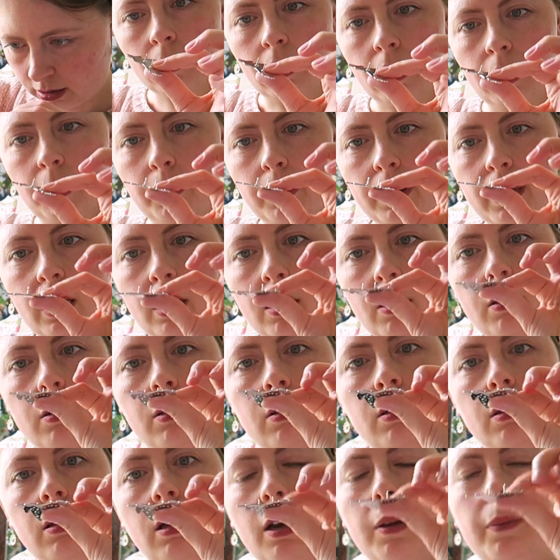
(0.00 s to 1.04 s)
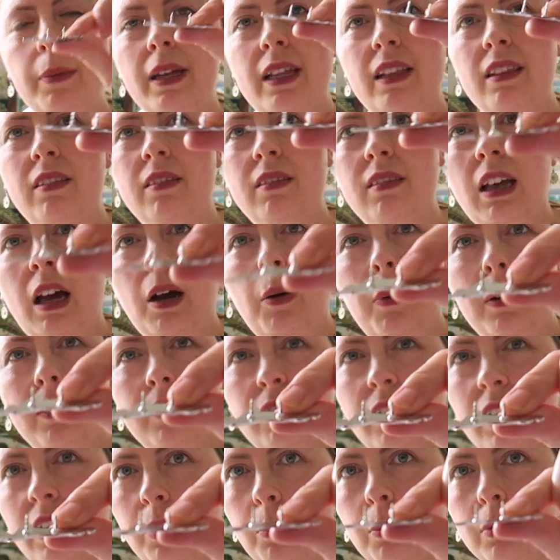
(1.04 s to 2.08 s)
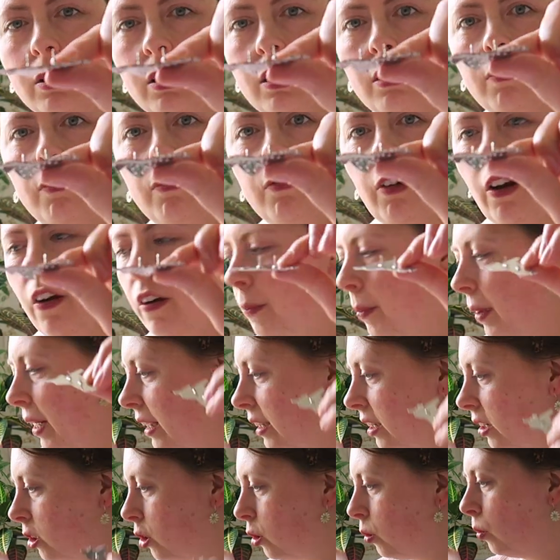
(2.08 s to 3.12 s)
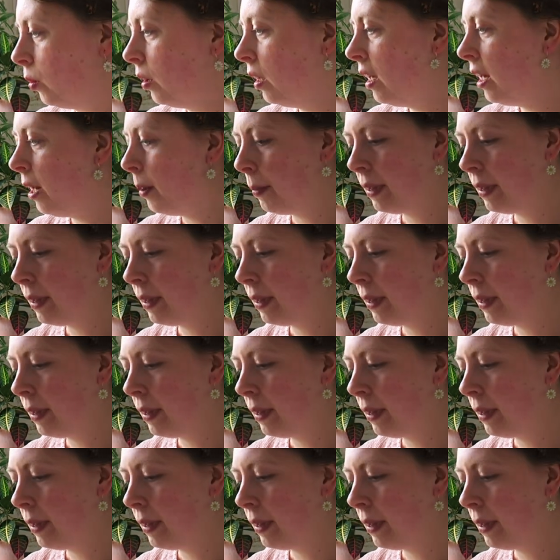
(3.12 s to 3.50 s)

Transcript: there we go. I mean, that one really wasn't very bad at all.